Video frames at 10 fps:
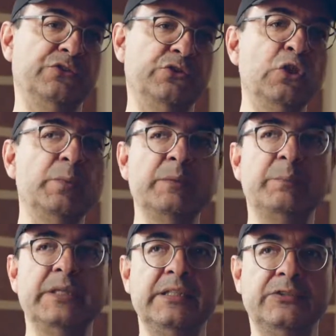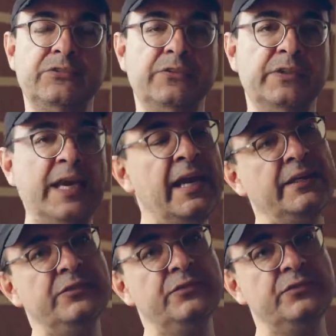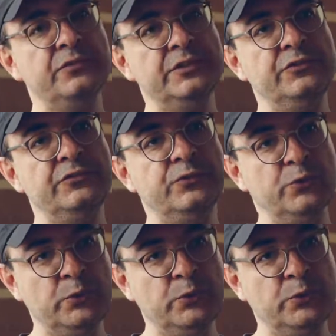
disturbing, but it's the case, it's the